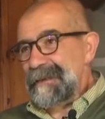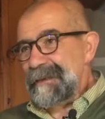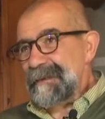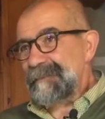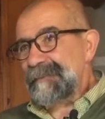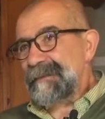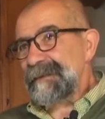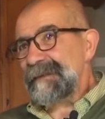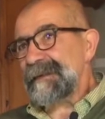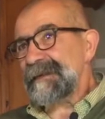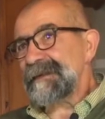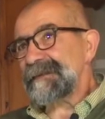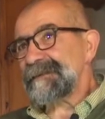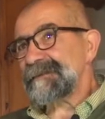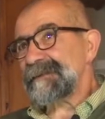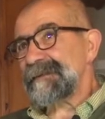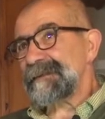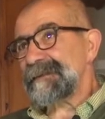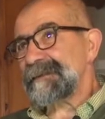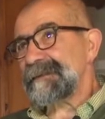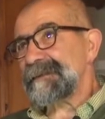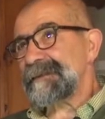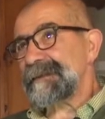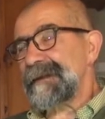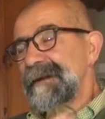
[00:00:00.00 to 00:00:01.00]
It begins
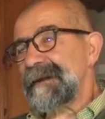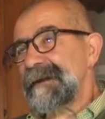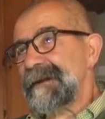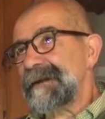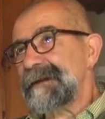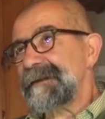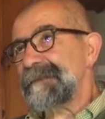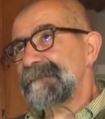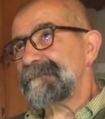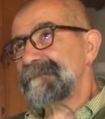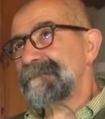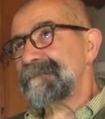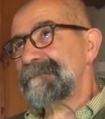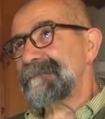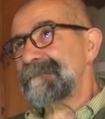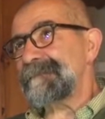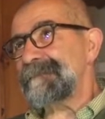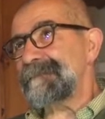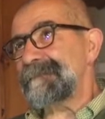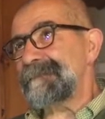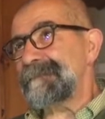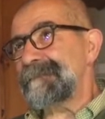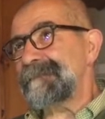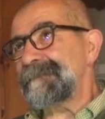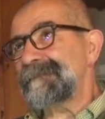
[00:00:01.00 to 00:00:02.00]
with
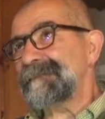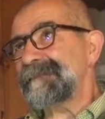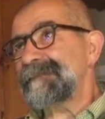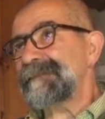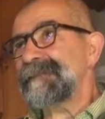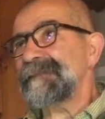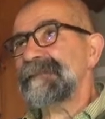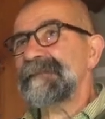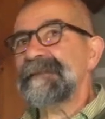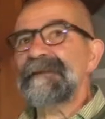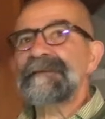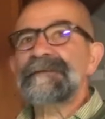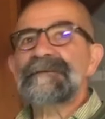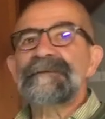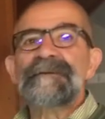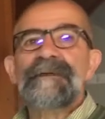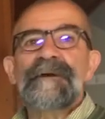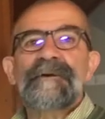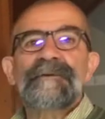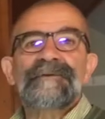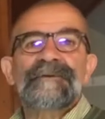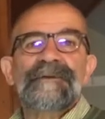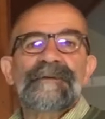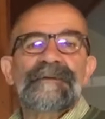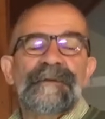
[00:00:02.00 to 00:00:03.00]
this
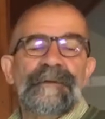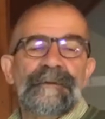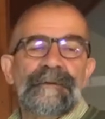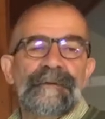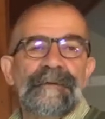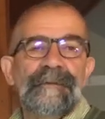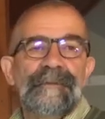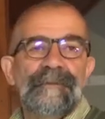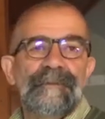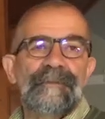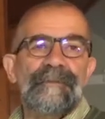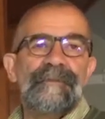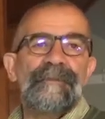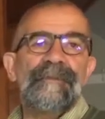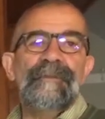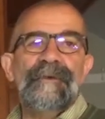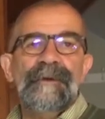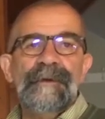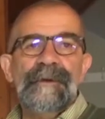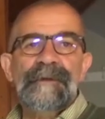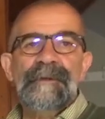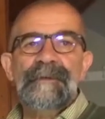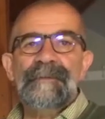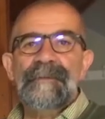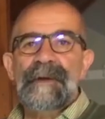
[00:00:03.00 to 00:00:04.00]
notion that you're
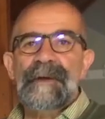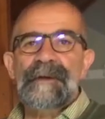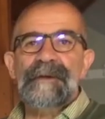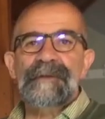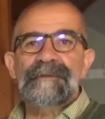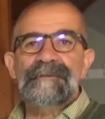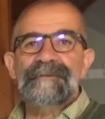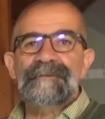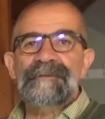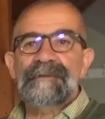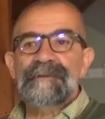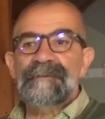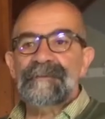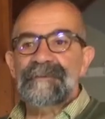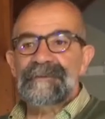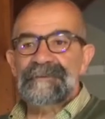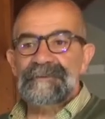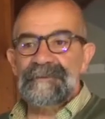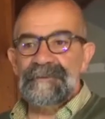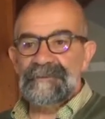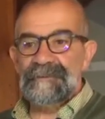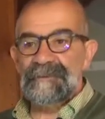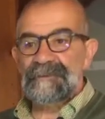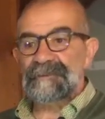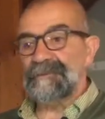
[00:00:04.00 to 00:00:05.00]
putting your body in certain
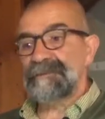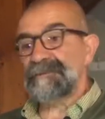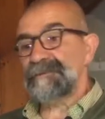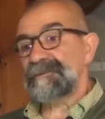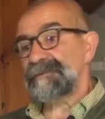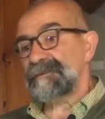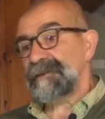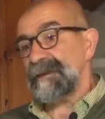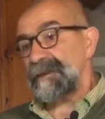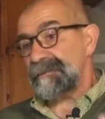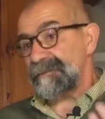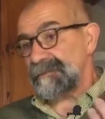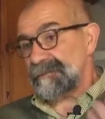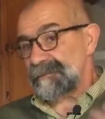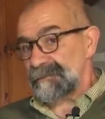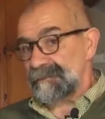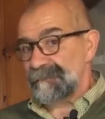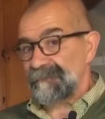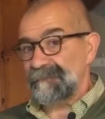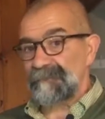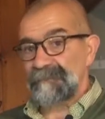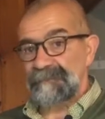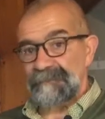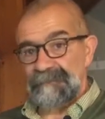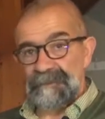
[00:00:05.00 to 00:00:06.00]
positions changes your
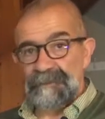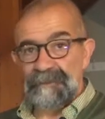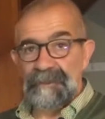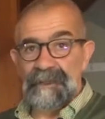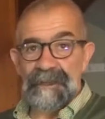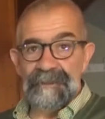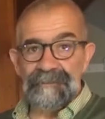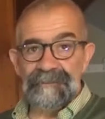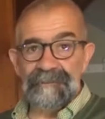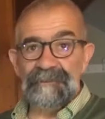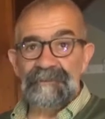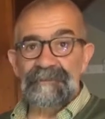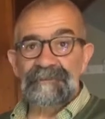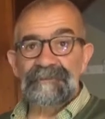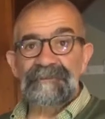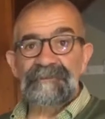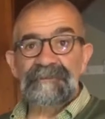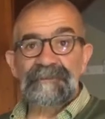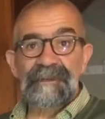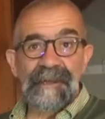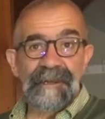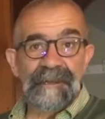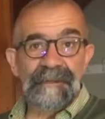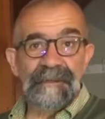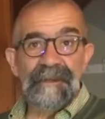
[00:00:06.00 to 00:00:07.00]
physiological
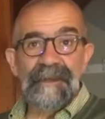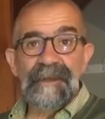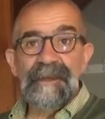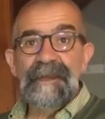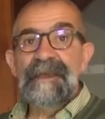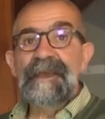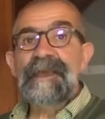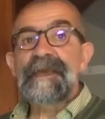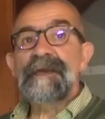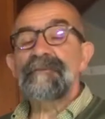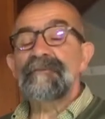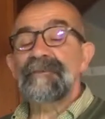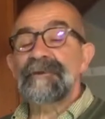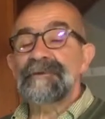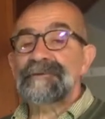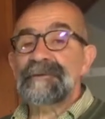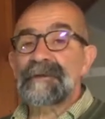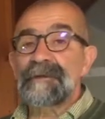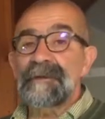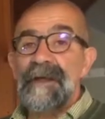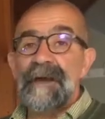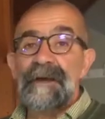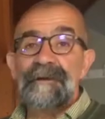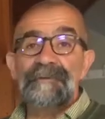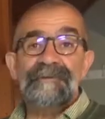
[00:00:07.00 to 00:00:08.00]
state, which
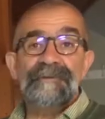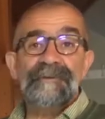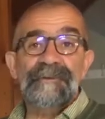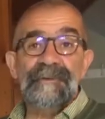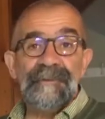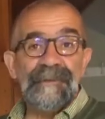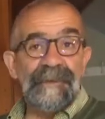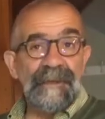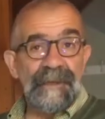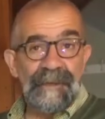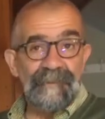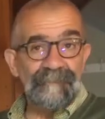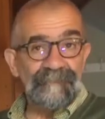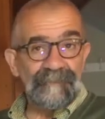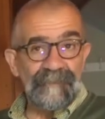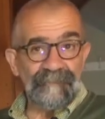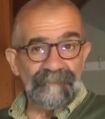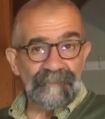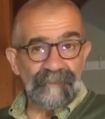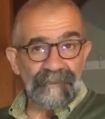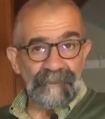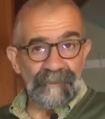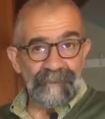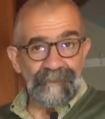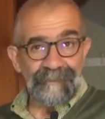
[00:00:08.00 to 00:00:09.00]
allows you to behave
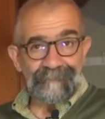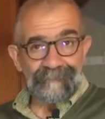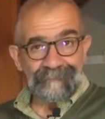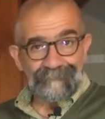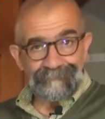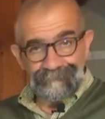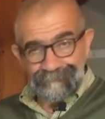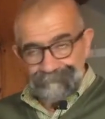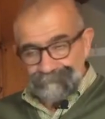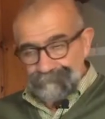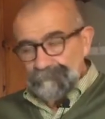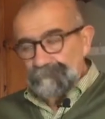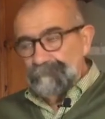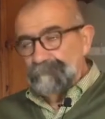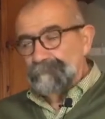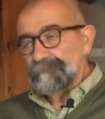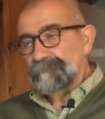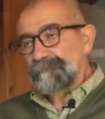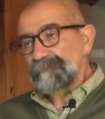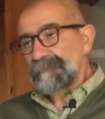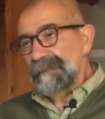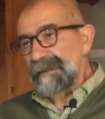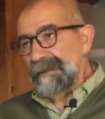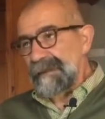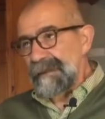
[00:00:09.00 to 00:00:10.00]
differently.
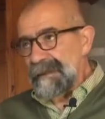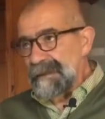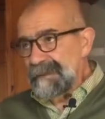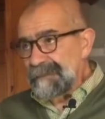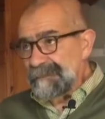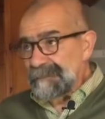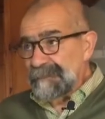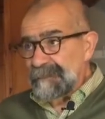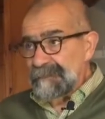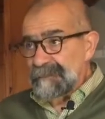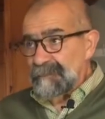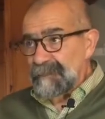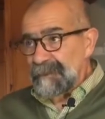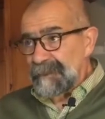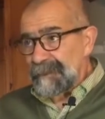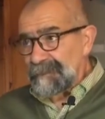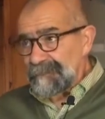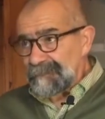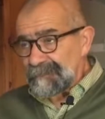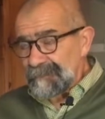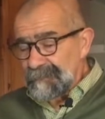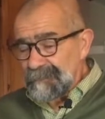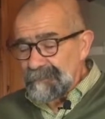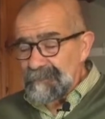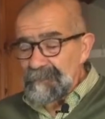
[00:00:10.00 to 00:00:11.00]
And since we're
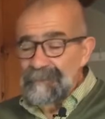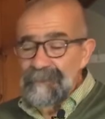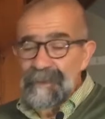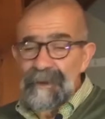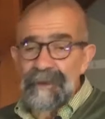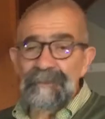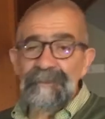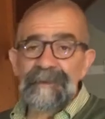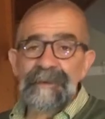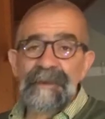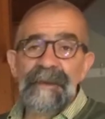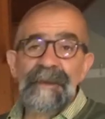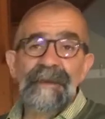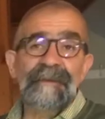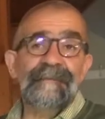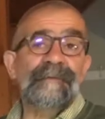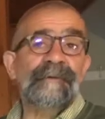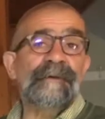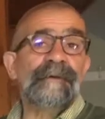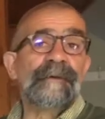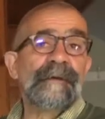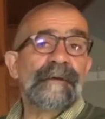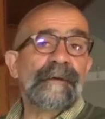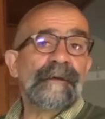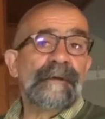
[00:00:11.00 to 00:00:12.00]
concerned about
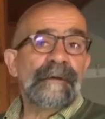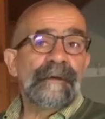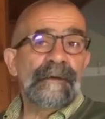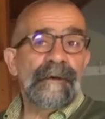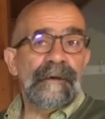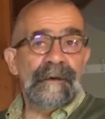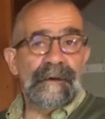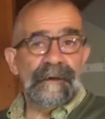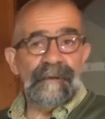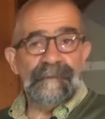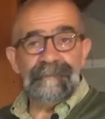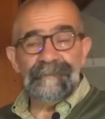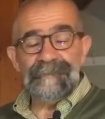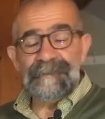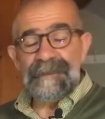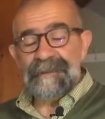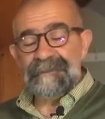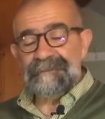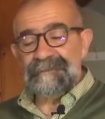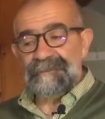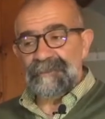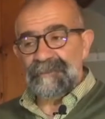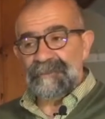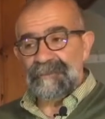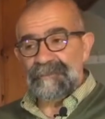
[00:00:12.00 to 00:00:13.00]
behavior,
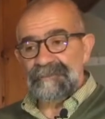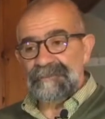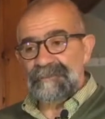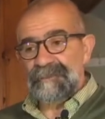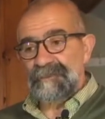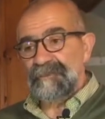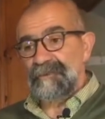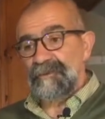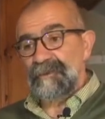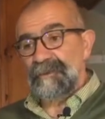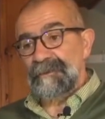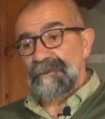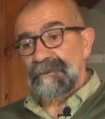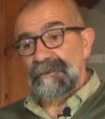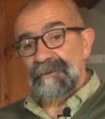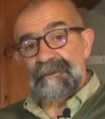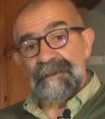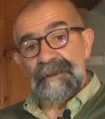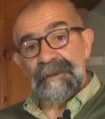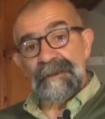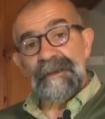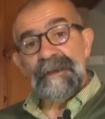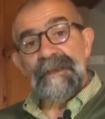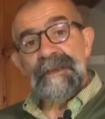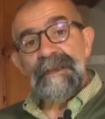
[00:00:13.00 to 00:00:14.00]
that's the most important
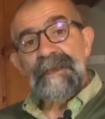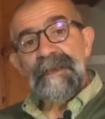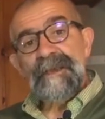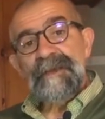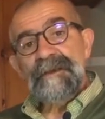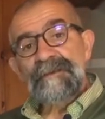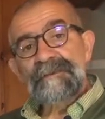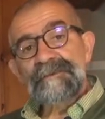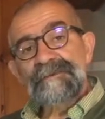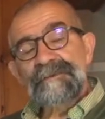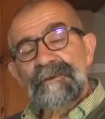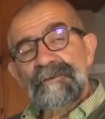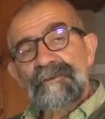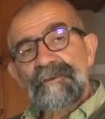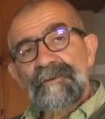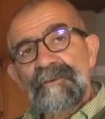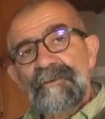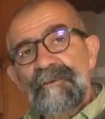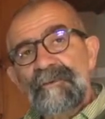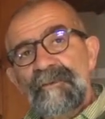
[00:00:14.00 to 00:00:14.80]
thing. So